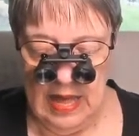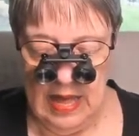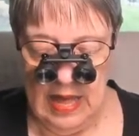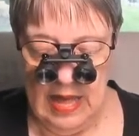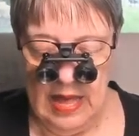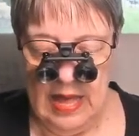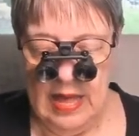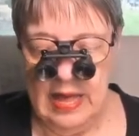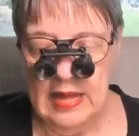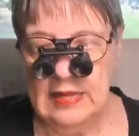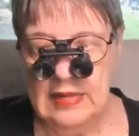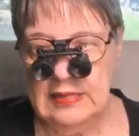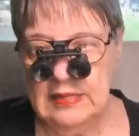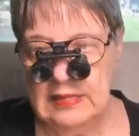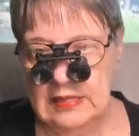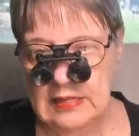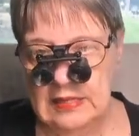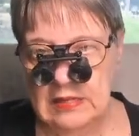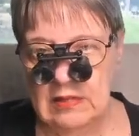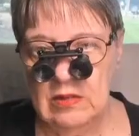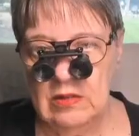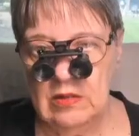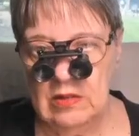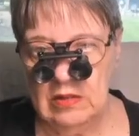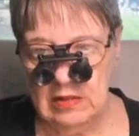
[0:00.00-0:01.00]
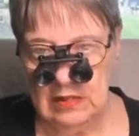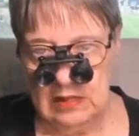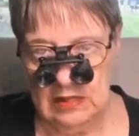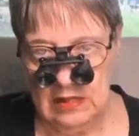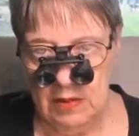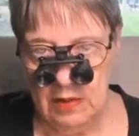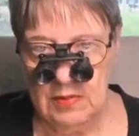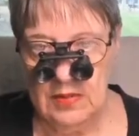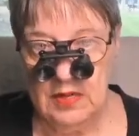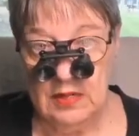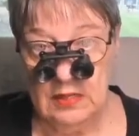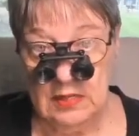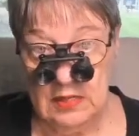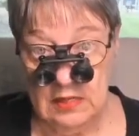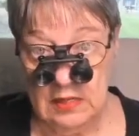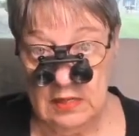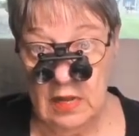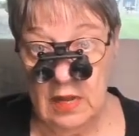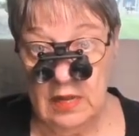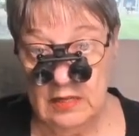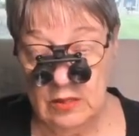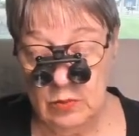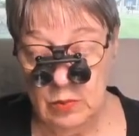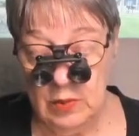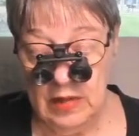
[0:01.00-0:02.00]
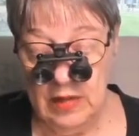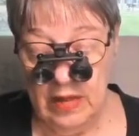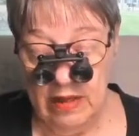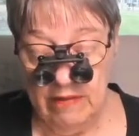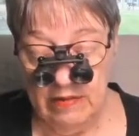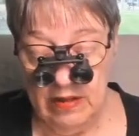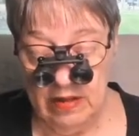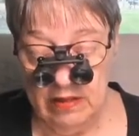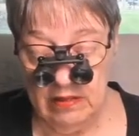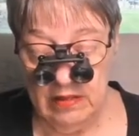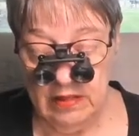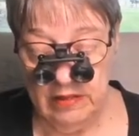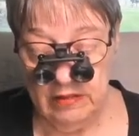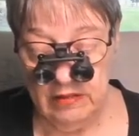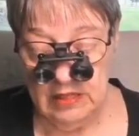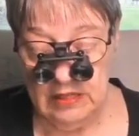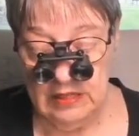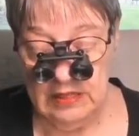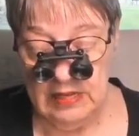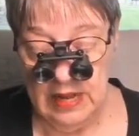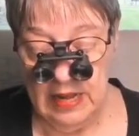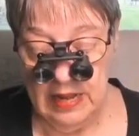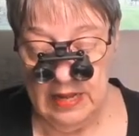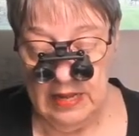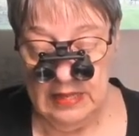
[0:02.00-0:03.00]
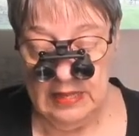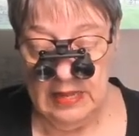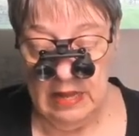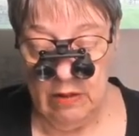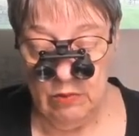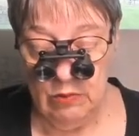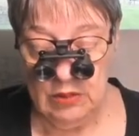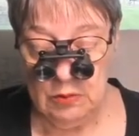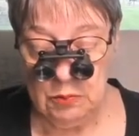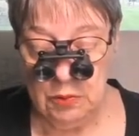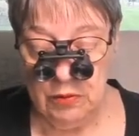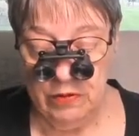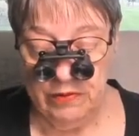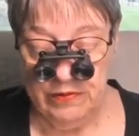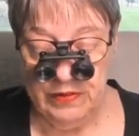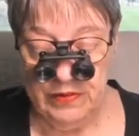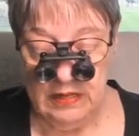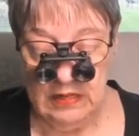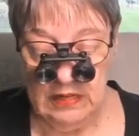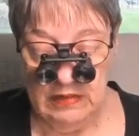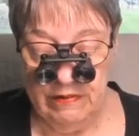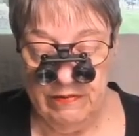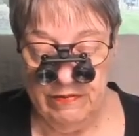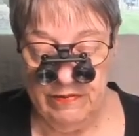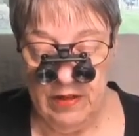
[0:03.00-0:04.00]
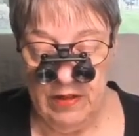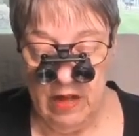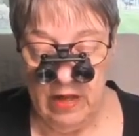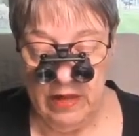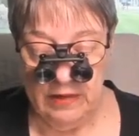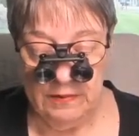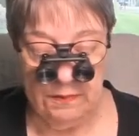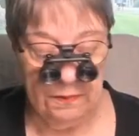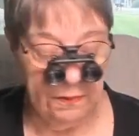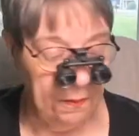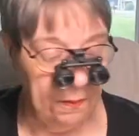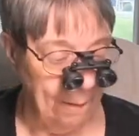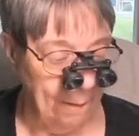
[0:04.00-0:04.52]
as some of the designs we have out there today, and that was perfectly fine.